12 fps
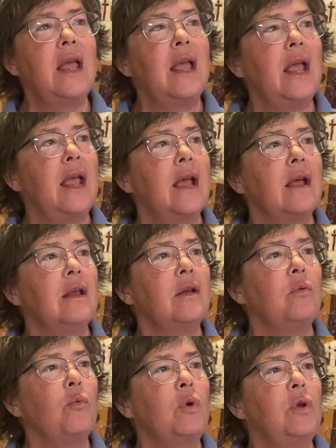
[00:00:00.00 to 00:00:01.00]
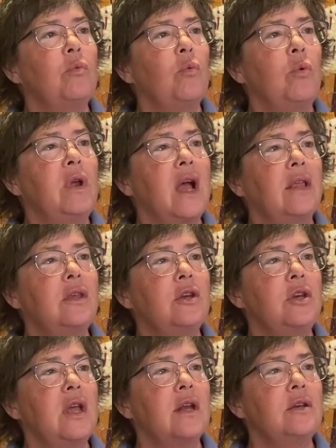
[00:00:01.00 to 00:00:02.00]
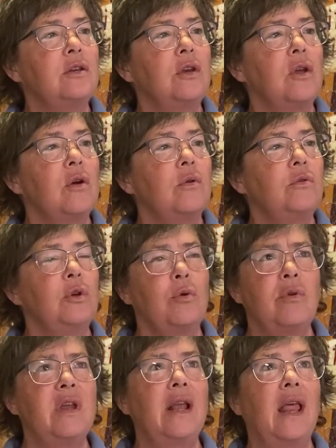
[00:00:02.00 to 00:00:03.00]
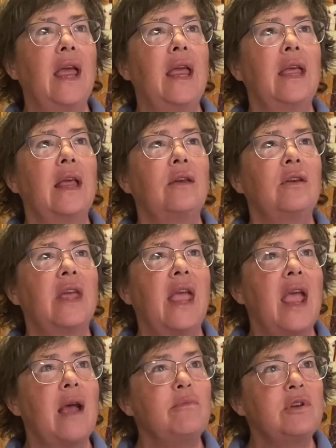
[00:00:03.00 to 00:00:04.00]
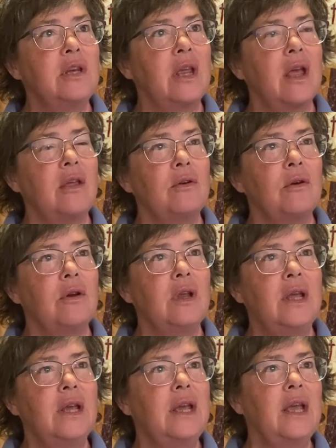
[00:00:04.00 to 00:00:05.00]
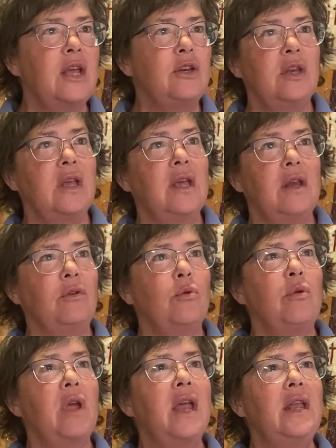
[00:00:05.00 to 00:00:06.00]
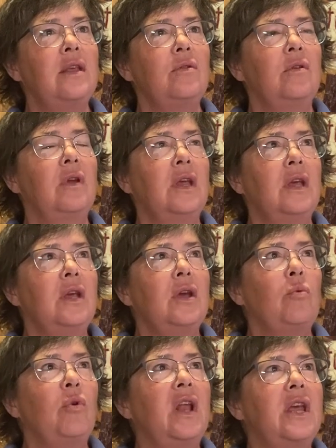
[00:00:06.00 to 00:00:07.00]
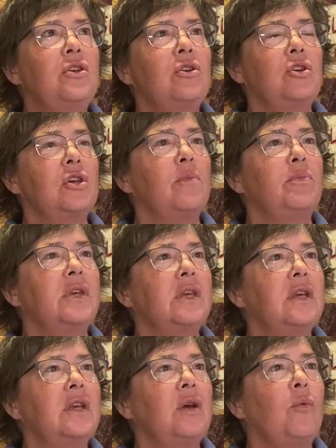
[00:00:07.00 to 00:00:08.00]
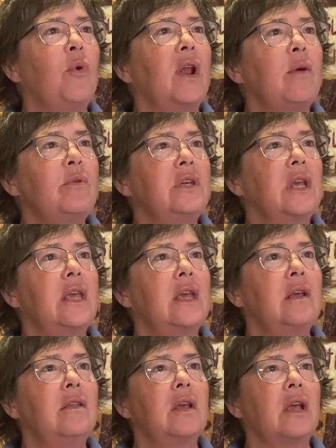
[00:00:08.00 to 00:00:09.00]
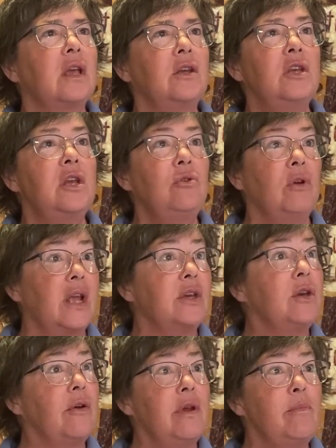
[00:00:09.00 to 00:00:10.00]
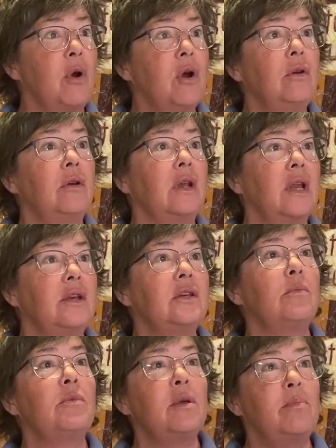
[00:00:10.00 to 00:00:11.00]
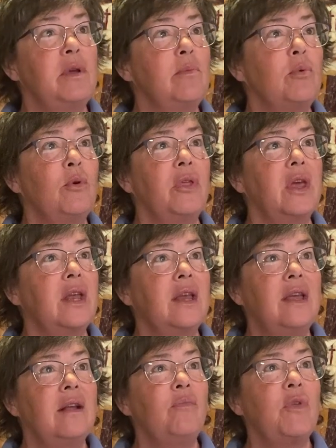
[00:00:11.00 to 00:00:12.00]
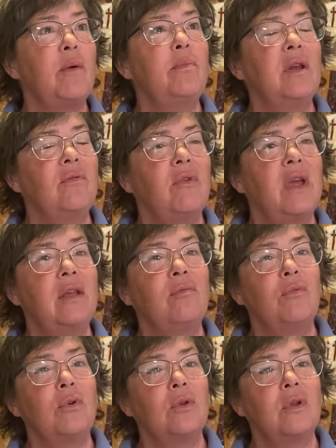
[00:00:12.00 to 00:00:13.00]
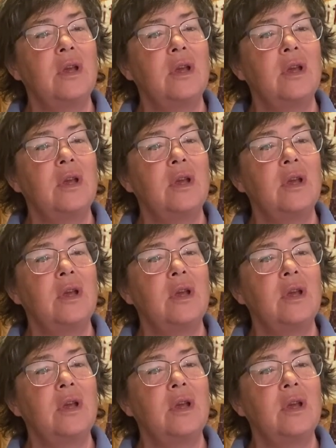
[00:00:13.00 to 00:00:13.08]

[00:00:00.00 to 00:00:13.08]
And we got the chance to go to Green Lake and camps together. It created relationships when I was a kid that continue, like Sherry Martin and some of the people that have been faithful.